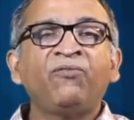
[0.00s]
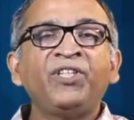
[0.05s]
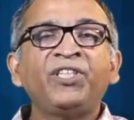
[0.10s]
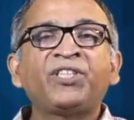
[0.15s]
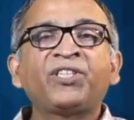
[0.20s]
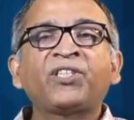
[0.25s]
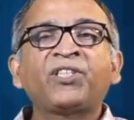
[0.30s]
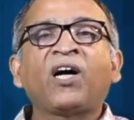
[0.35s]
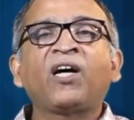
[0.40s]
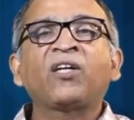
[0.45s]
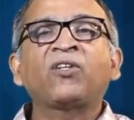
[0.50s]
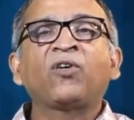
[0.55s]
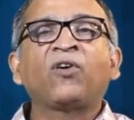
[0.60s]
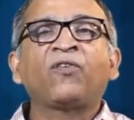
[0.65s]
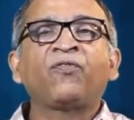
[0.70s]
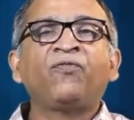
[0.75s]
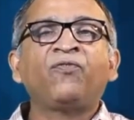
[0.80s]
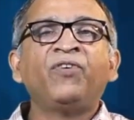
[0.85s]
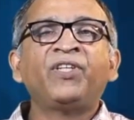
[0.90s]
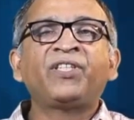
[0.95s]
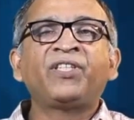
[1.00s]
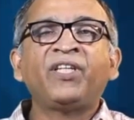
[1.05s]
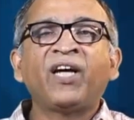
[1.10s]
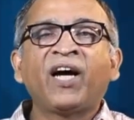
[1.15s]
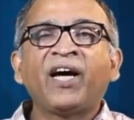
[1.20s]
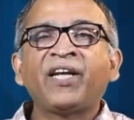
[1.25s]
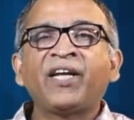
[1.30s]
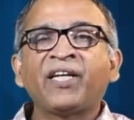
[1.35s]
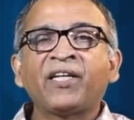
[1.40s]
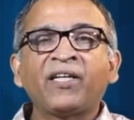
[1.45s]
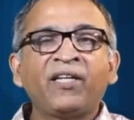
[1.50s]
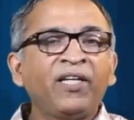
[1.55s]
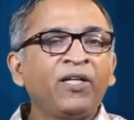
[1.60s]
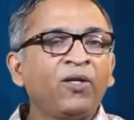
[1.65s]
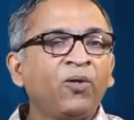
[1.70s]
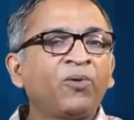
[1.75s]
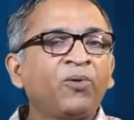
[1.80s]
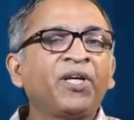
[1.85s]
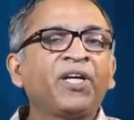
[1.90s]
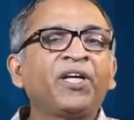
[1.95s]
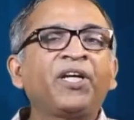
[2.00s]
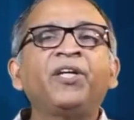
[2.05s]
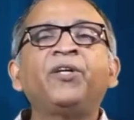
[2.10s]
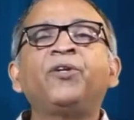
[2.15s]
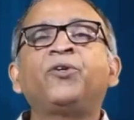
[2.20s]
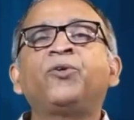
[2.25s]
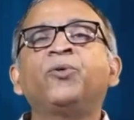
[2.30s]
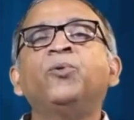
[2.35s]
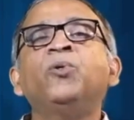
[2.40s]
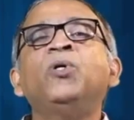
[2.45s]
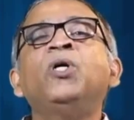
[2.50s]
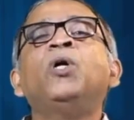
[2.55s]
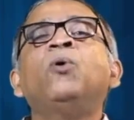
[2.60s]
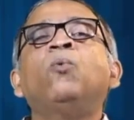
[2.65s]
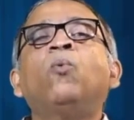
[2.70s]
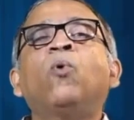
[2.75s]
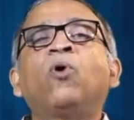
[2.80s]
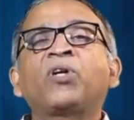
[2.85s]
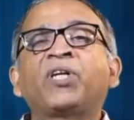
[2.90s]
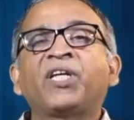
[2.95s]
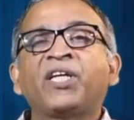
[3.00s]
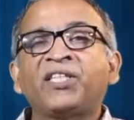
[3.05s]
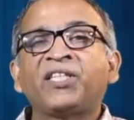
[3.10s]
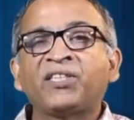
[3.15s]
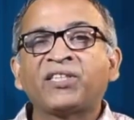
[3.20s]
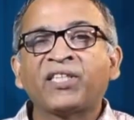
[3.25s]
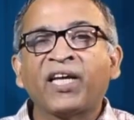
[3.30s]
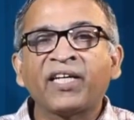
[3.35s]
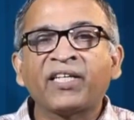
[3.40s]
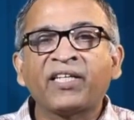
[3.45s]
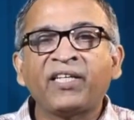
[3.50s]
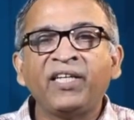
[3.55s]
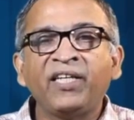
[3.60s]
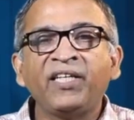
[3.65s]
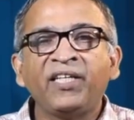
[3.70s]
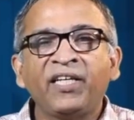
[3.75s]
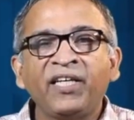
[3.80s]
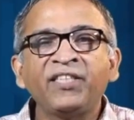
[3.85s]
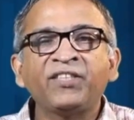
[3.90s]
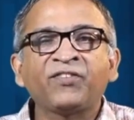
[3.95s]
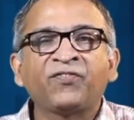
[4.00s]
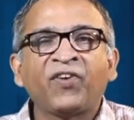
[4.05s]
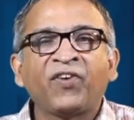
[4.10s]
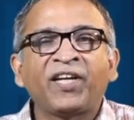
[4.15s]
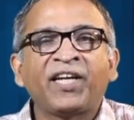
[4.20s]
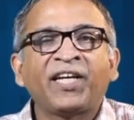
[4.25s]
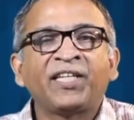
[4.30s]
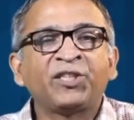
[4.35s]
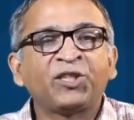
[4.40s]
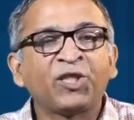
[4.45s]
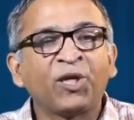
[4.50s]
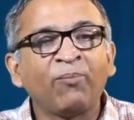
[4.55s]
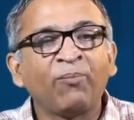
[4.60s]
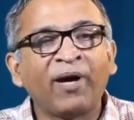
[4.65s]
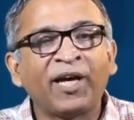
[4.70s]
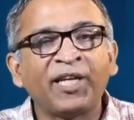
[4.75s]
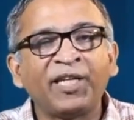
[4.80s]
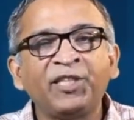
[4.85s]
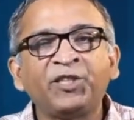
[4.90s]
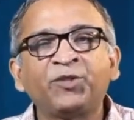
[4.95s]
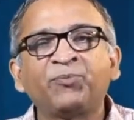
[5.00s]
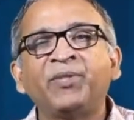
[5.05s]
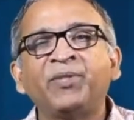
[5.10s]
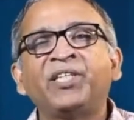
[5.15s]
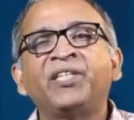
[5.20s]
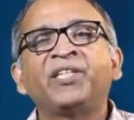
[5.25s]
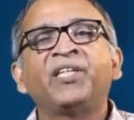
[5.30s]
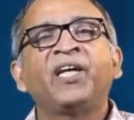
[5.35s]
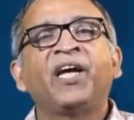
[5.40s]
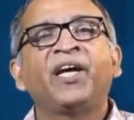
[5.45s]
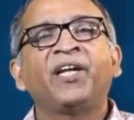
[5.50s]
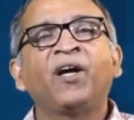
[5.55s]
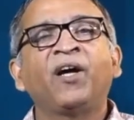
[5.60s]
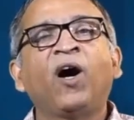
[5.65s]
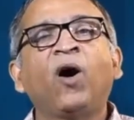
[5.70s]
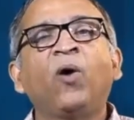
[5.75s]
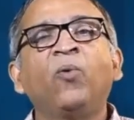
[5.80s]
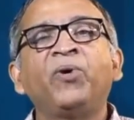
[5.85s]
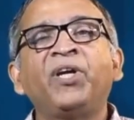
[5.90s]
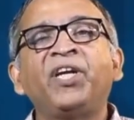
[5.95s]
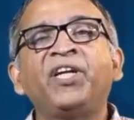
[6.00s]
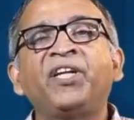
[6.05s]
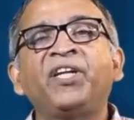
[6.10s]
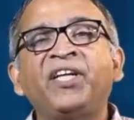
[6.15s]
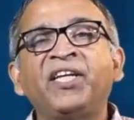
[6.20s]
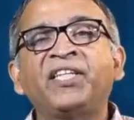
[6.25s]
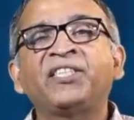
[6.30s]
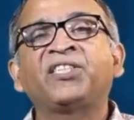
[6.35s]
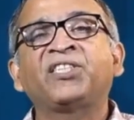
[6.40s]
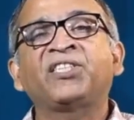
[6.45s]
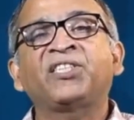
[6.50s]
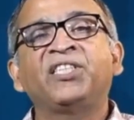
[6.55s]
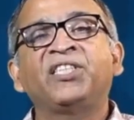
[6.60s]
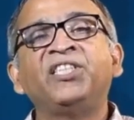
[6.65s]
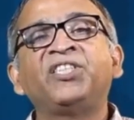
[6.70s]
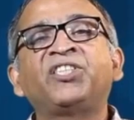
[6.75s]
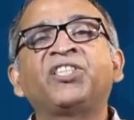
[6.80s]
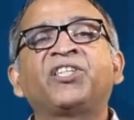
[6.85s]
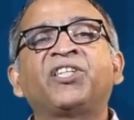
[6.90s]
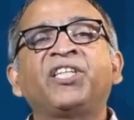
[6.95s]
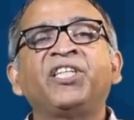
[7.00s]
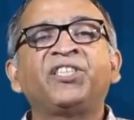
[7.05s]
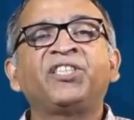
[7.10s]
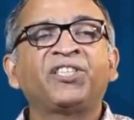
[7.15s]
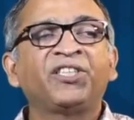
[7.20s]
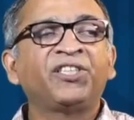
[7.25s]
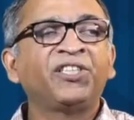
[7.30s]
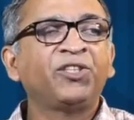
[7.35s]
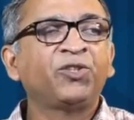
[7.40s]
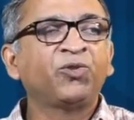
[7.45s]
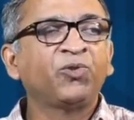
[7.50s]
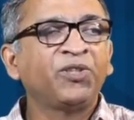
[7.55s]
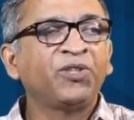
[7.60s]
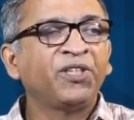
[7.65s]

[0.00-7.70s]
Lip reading: we start off with directly looking into what exactly is financial management and how it gets integrated into